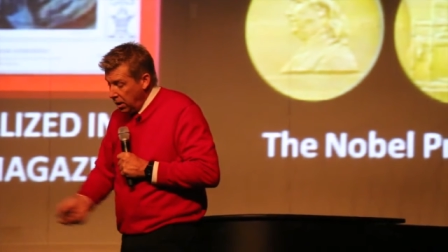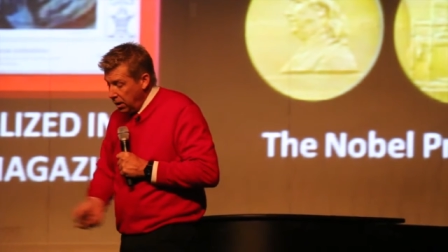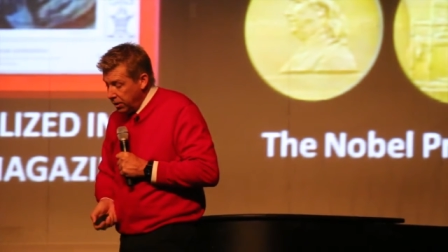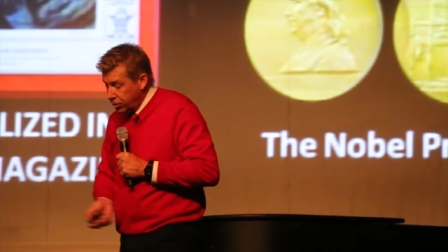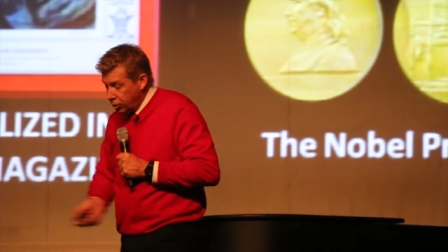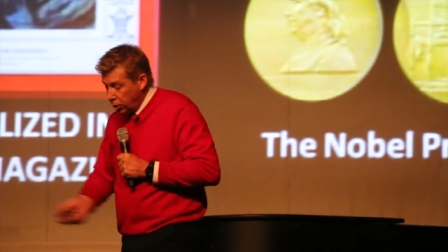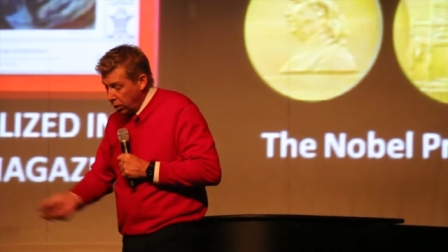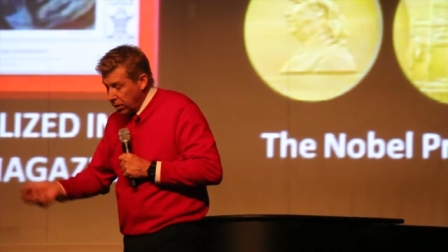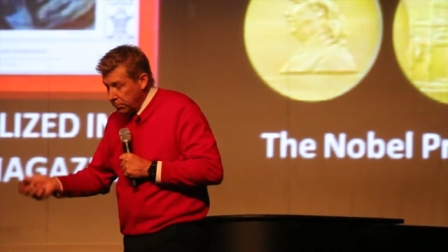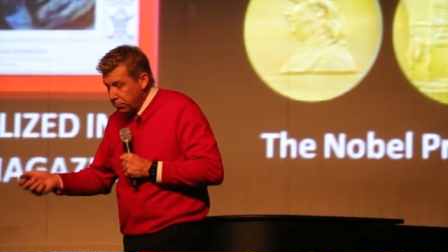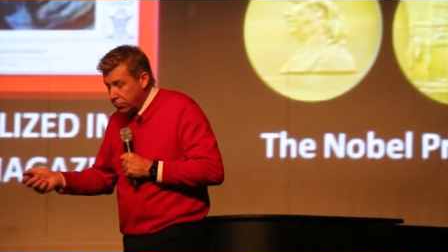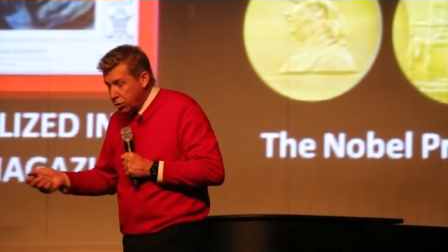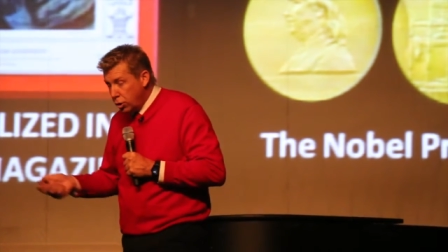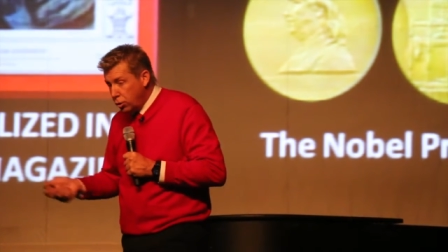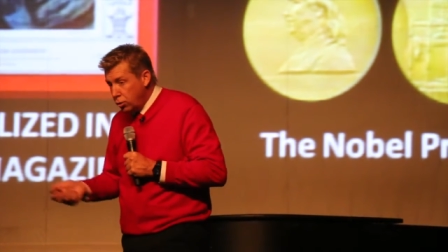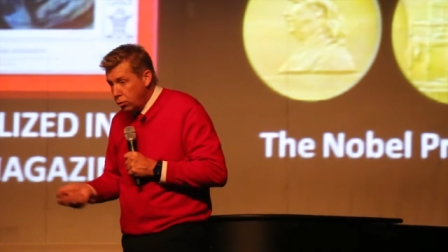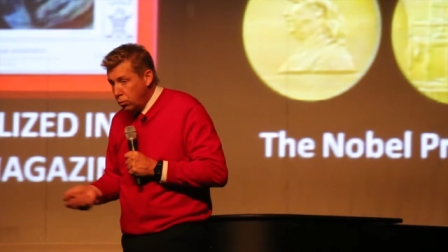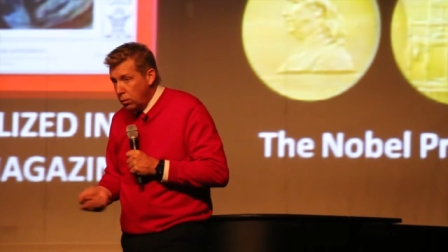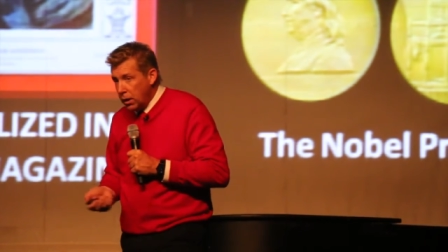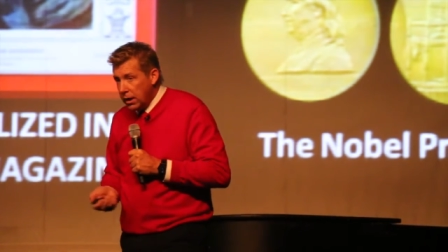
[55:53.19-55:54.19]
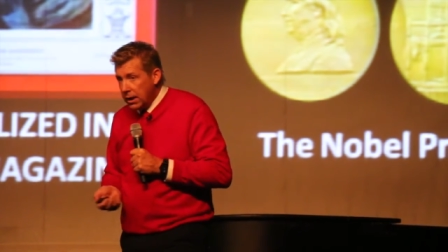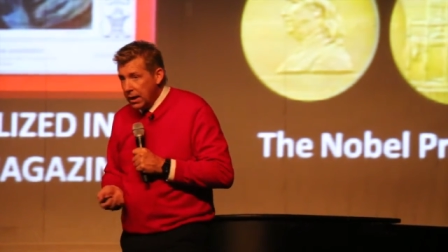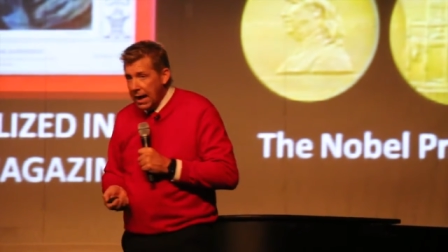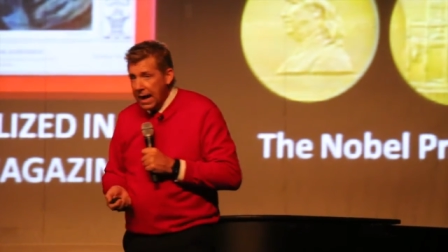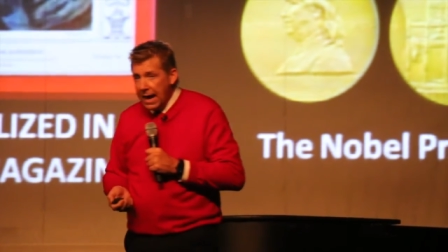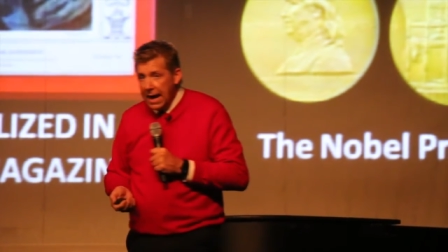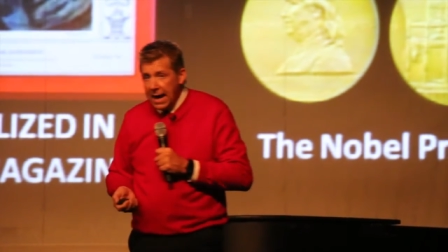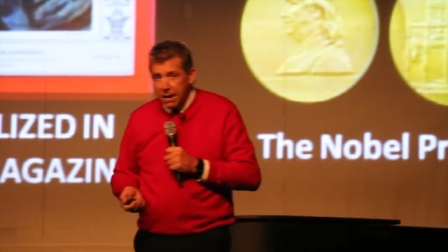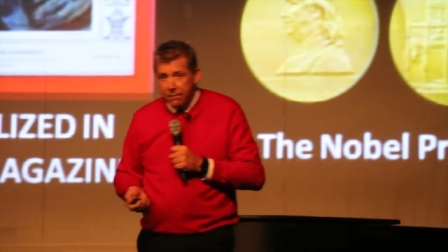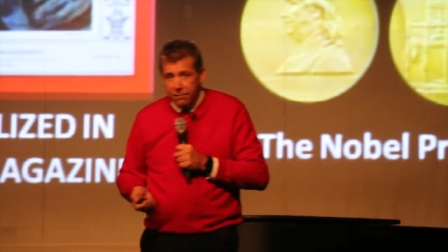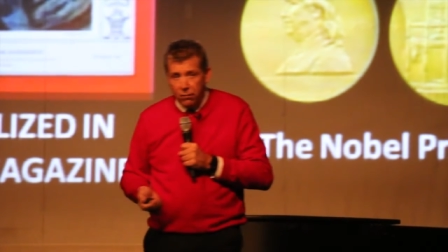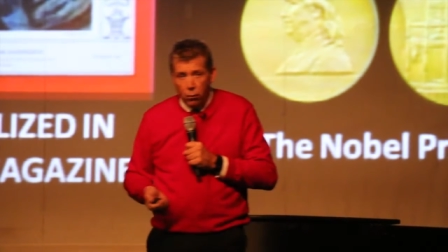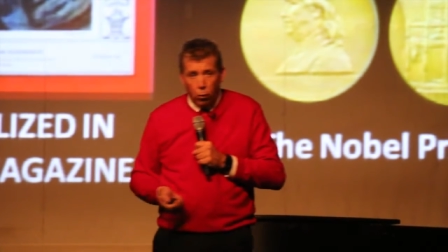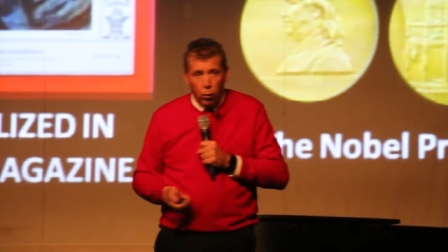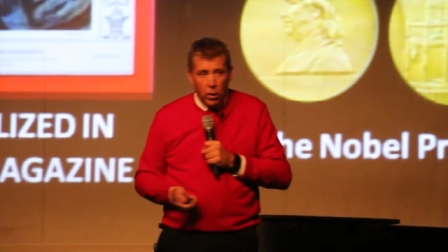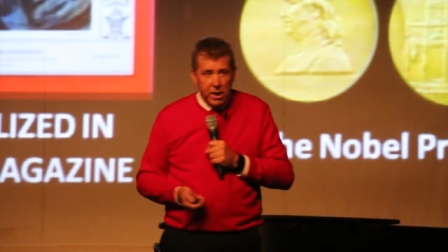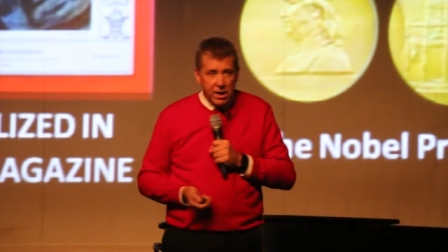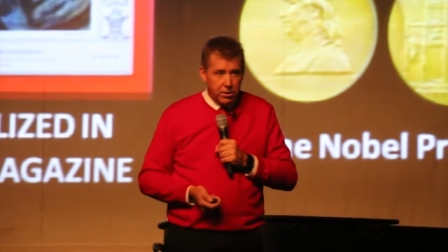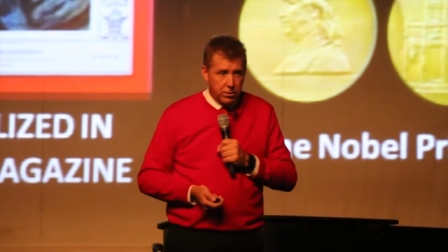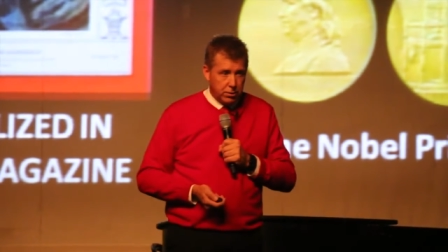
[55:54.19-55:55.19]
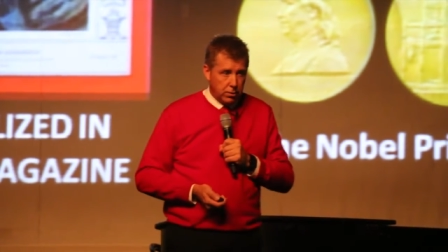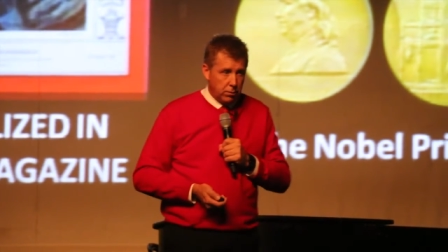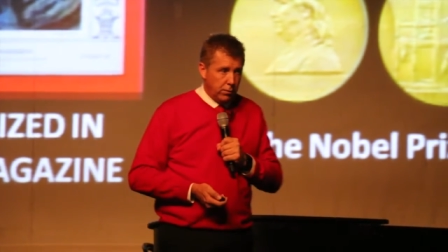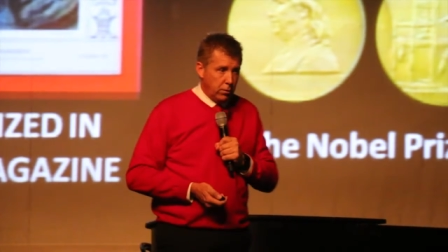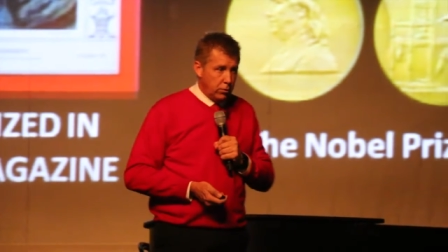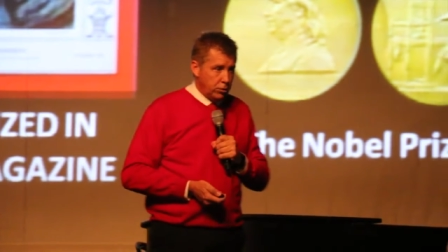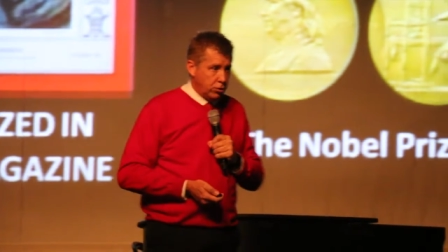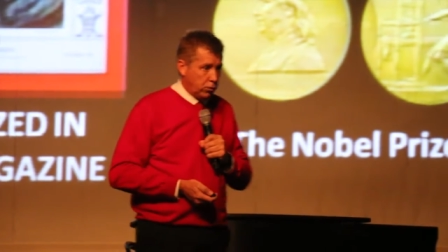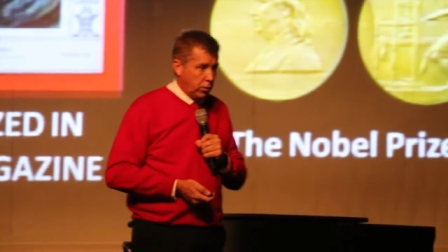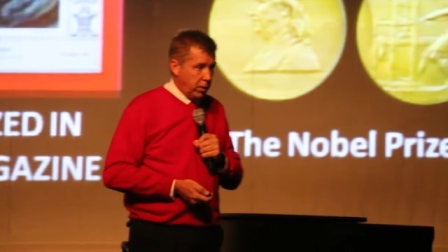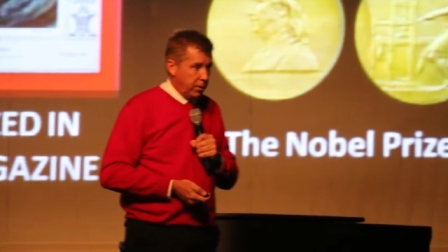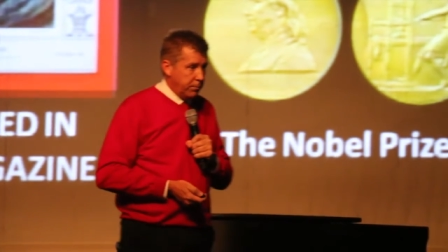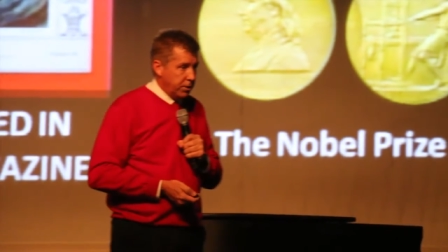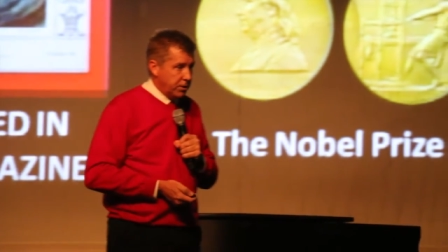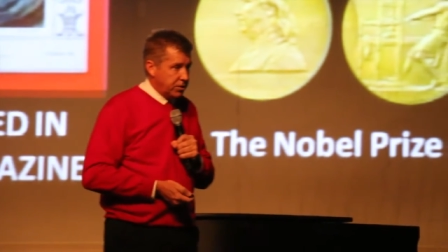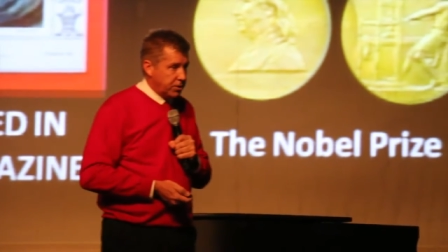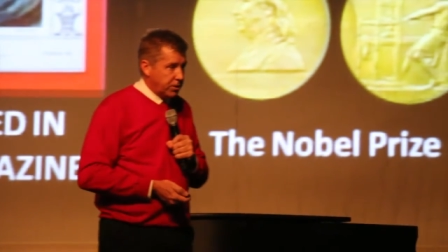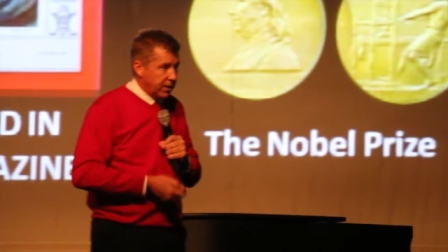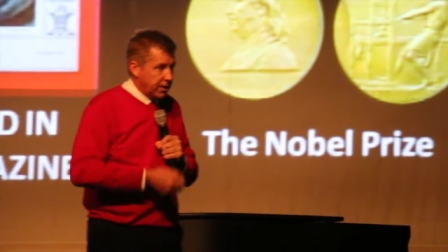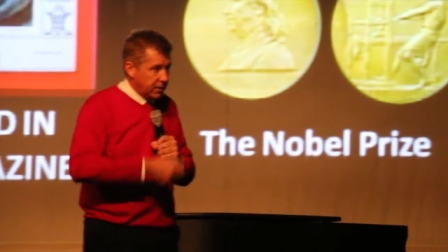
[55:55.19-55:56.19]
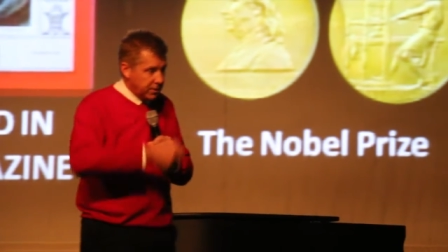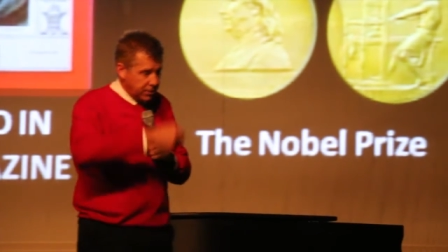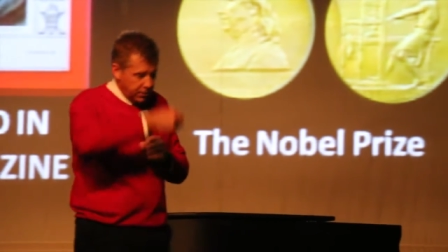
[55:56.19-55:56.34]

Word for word: It took him two and a half weeks on those treatments to get